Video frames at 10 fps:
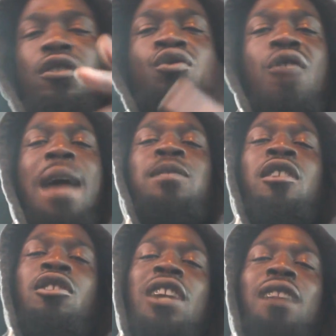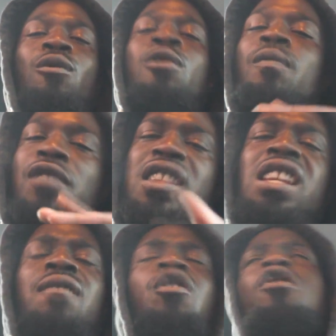subscribe to the channel,
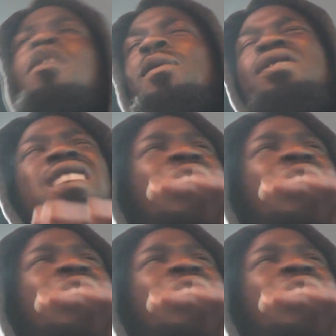leave your comments,